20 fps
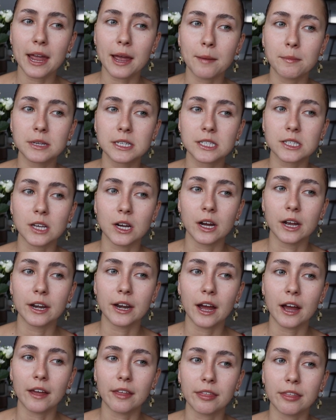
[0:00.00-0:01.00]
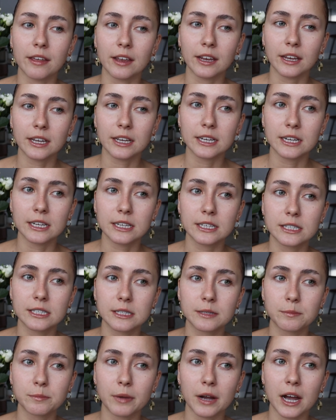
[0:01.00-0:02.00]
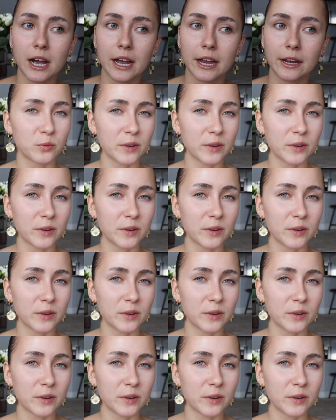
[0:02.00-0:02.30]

Amazon, I think it's by